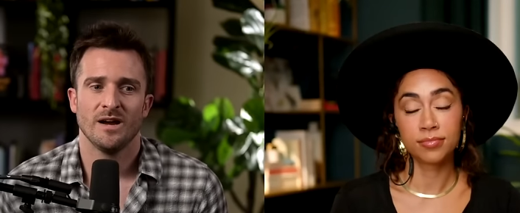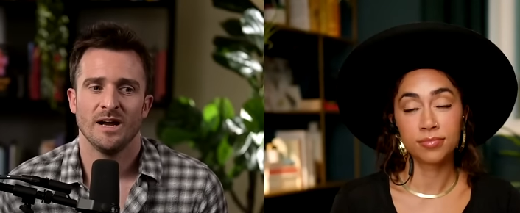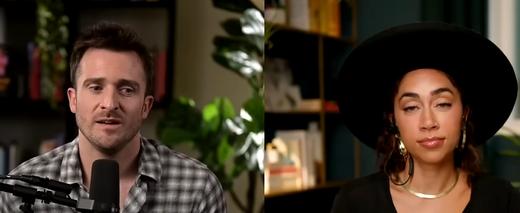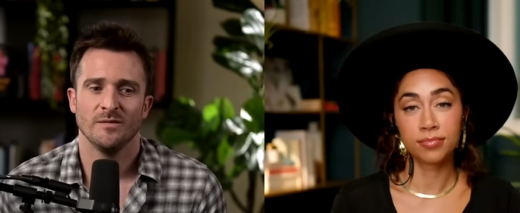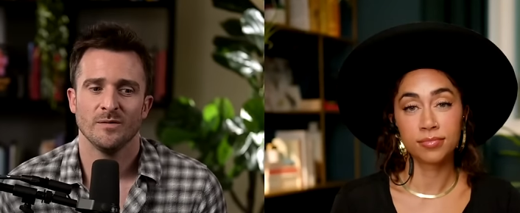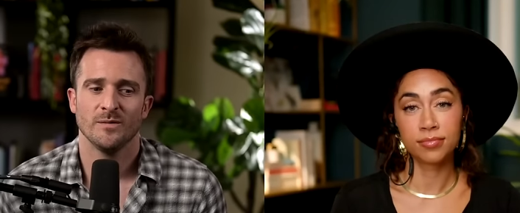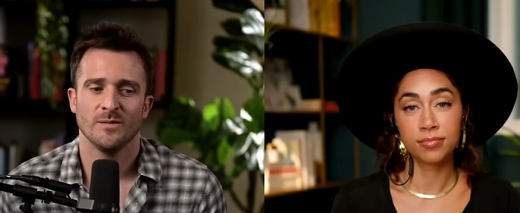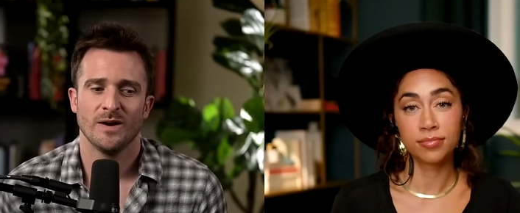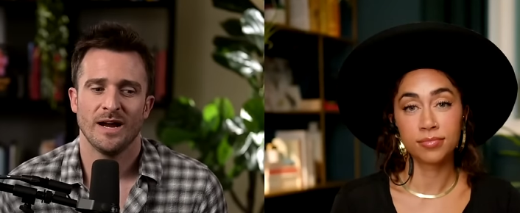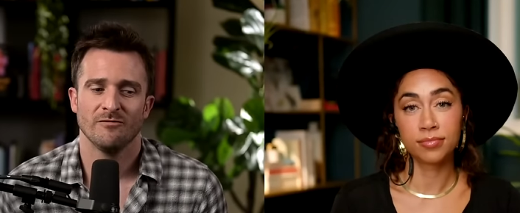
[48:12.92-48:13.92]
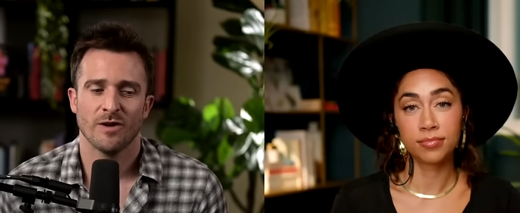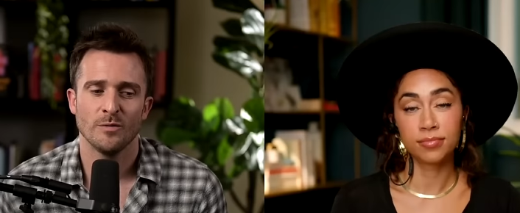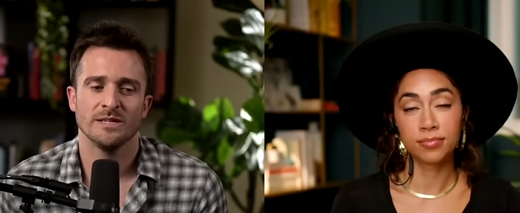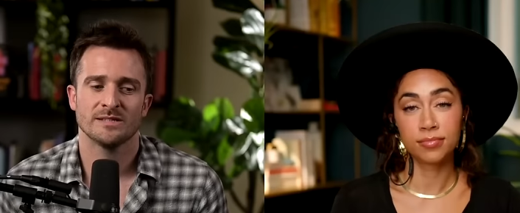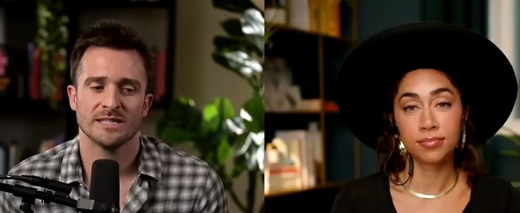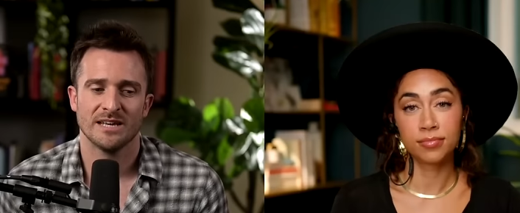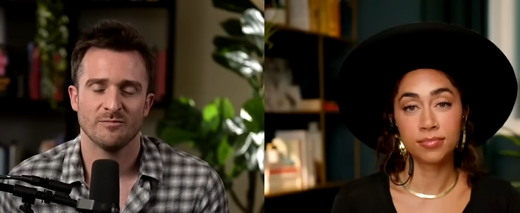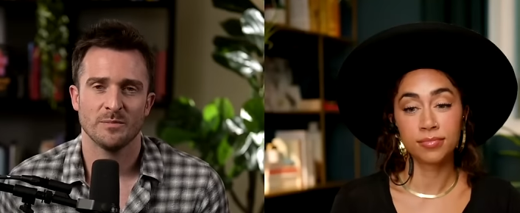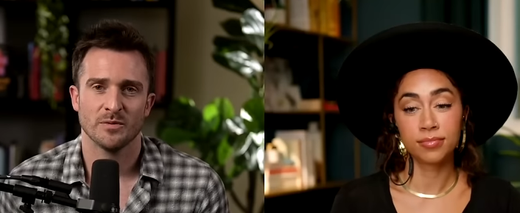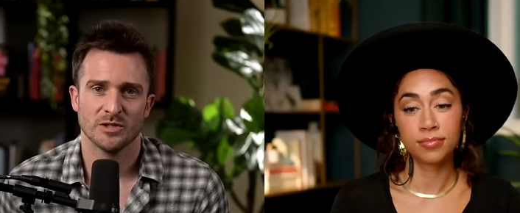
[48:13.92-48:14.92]
Speaker 1: i i wrote this to
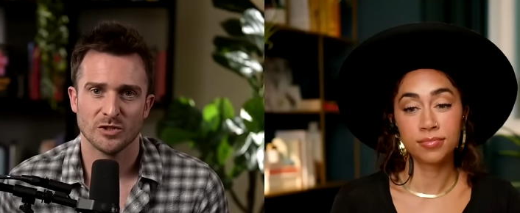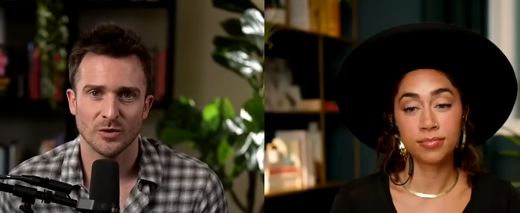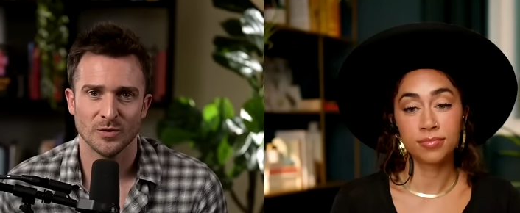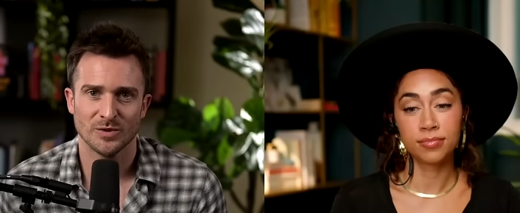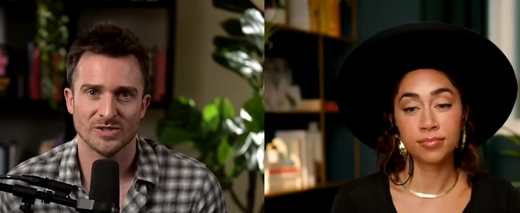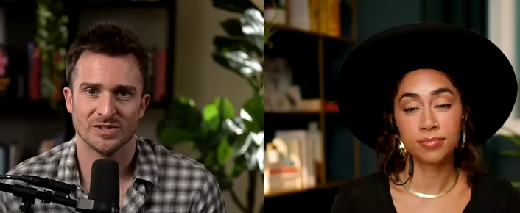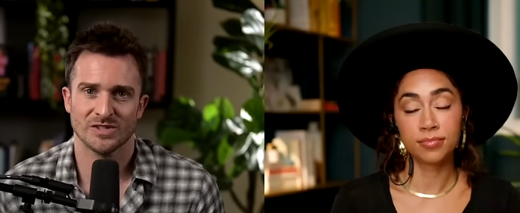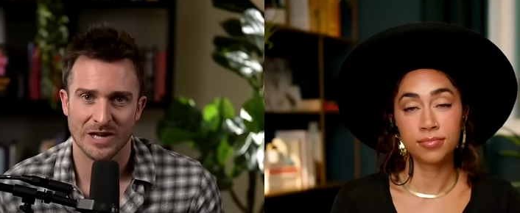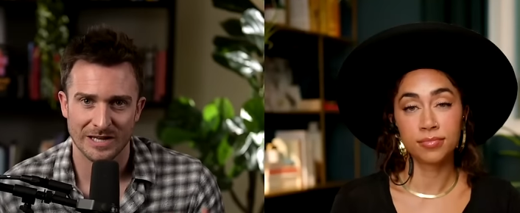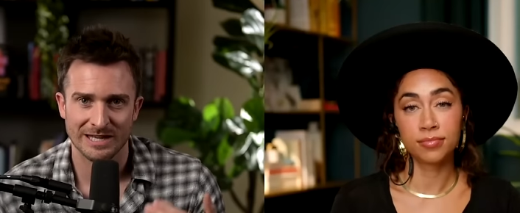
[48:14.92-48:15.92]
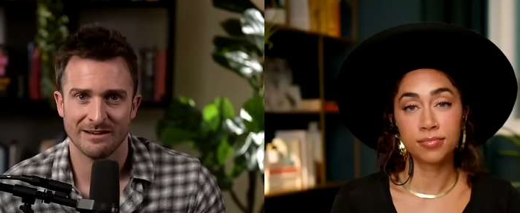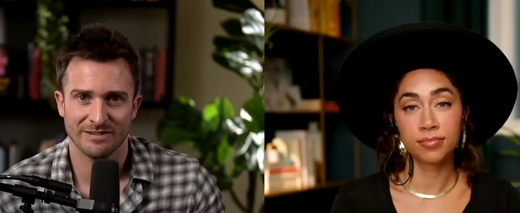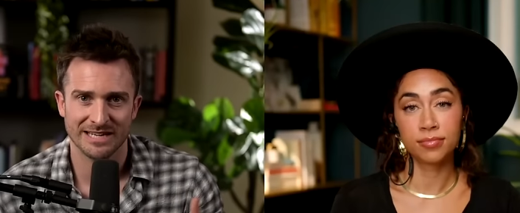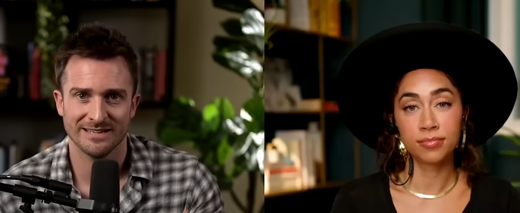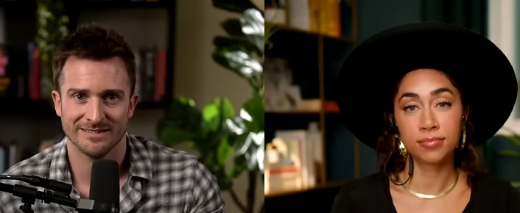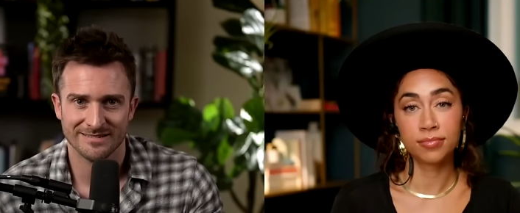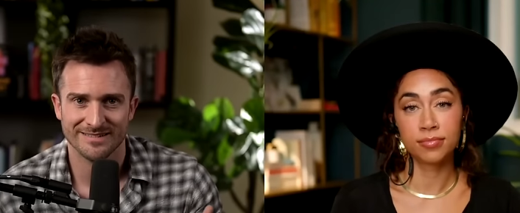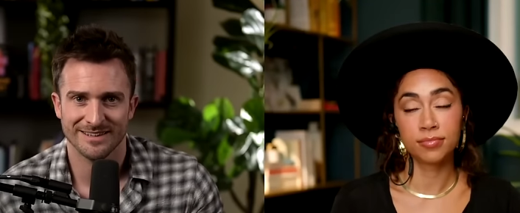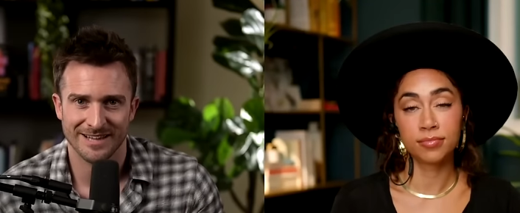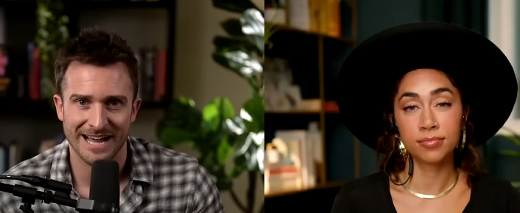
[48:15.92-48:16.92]
give people the tools to start loving
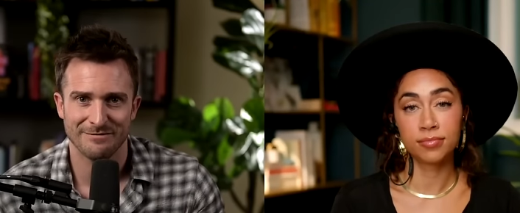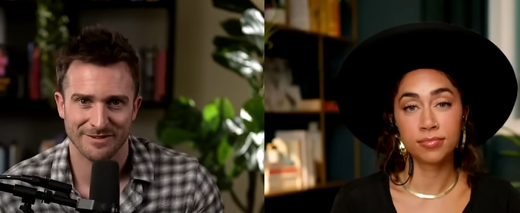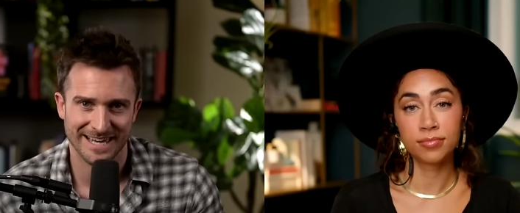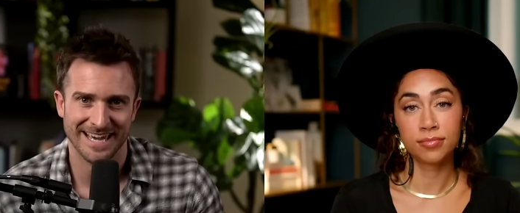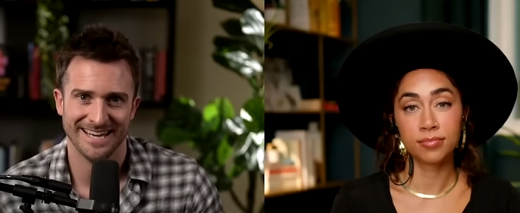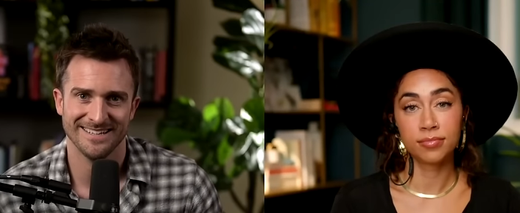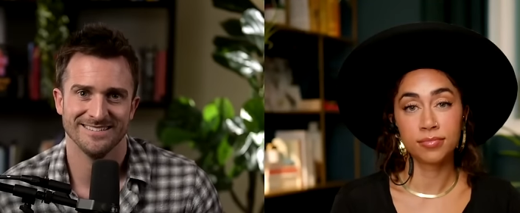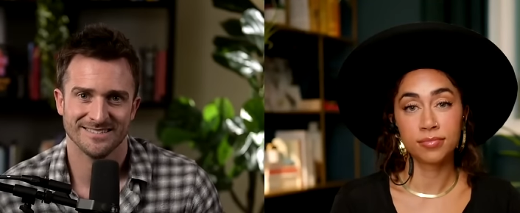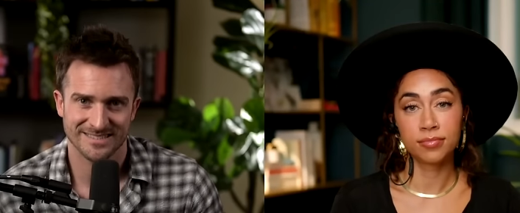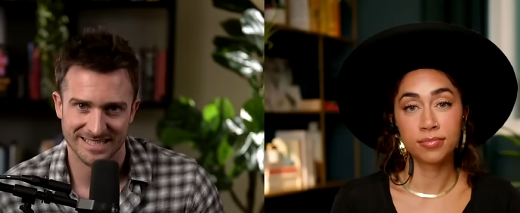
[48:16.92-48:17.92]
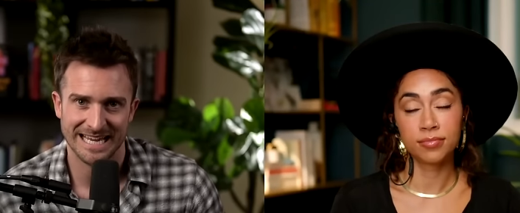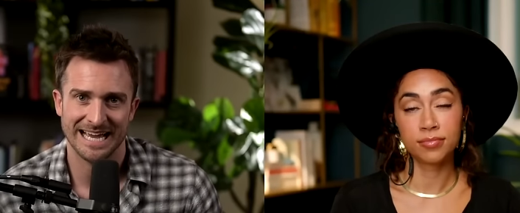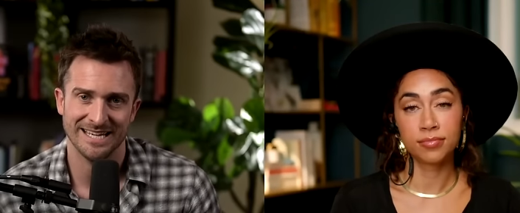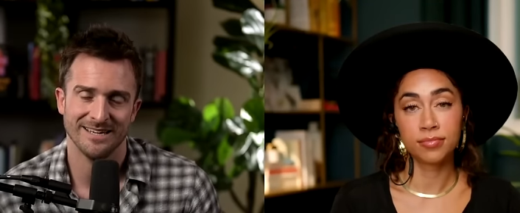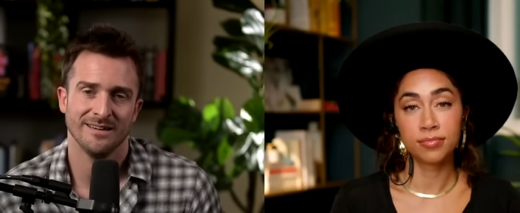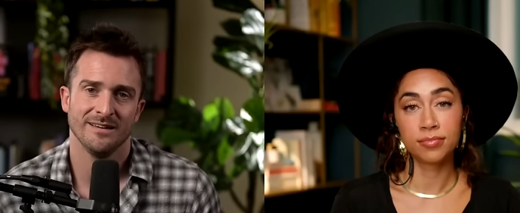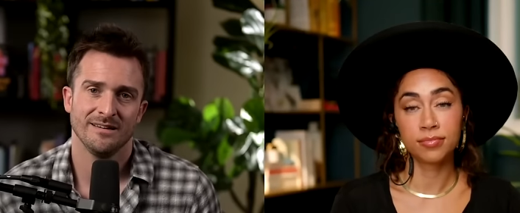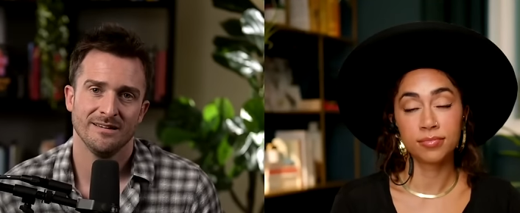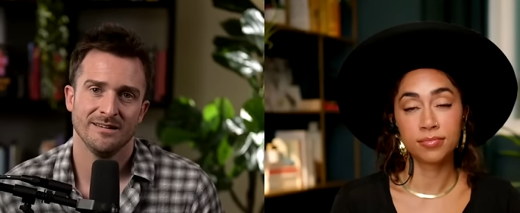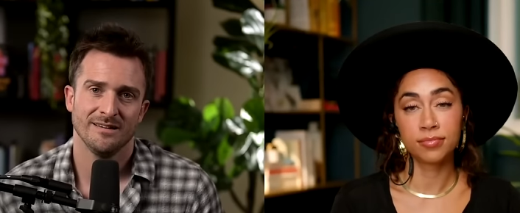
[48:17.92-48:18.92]
life again today
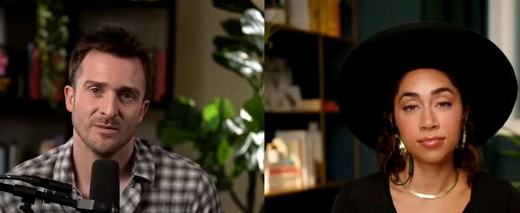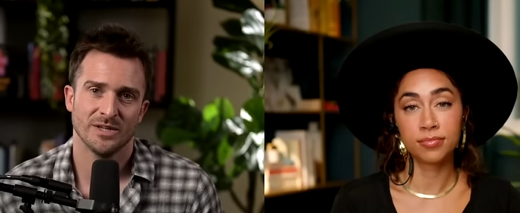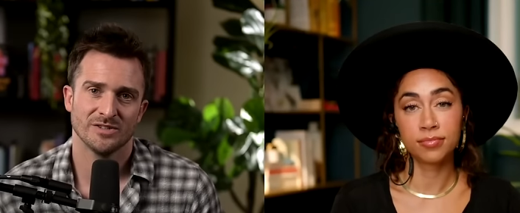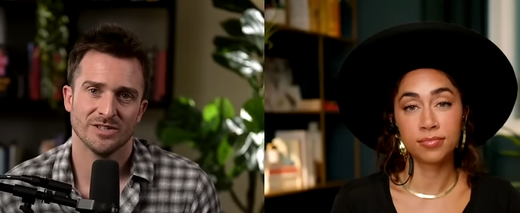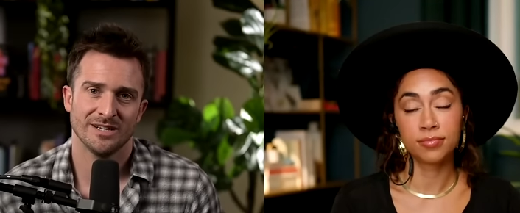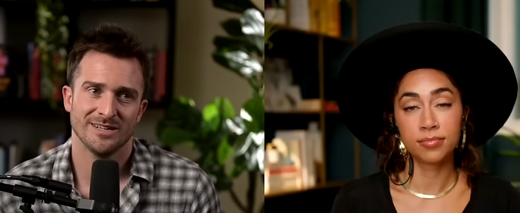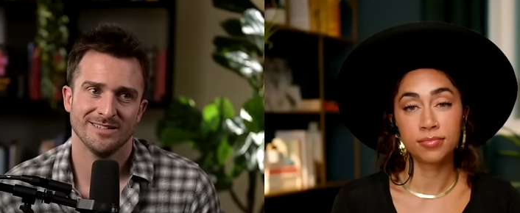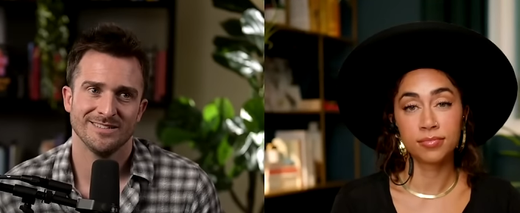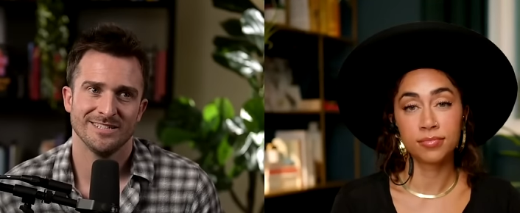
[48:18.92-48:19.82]
which uh,